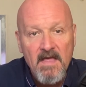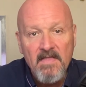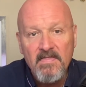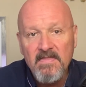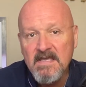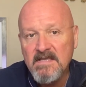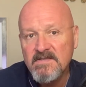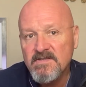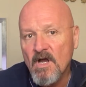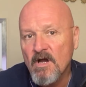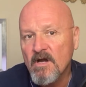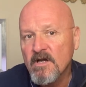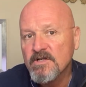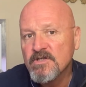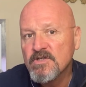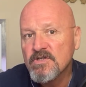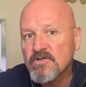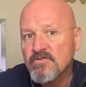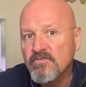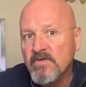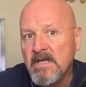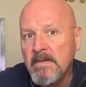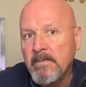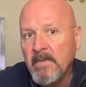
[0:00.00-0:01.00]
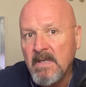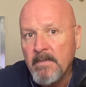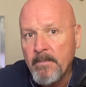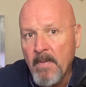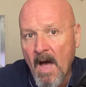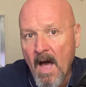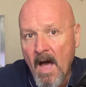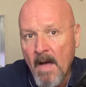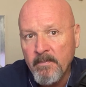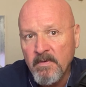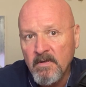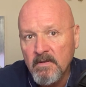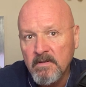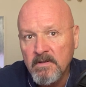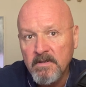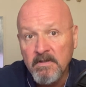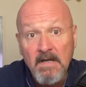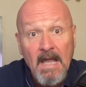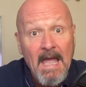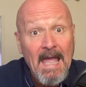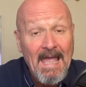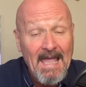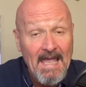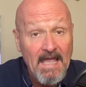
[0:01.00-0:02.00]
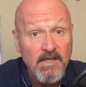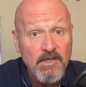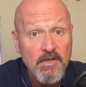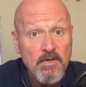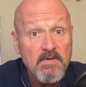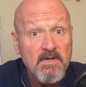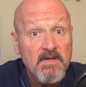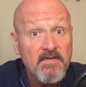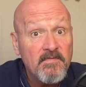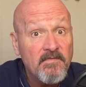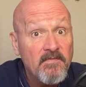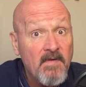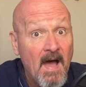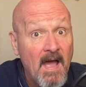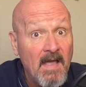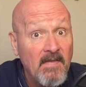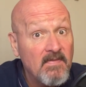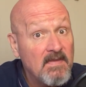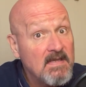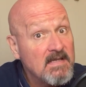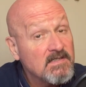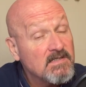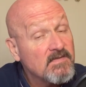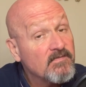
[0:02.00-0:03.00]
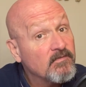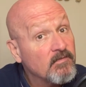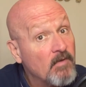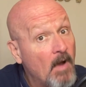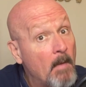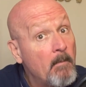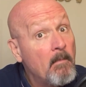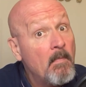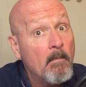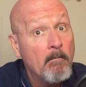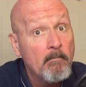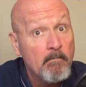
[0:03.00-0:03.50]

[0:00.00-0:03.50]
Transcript: These are extremely popular, and you can find these from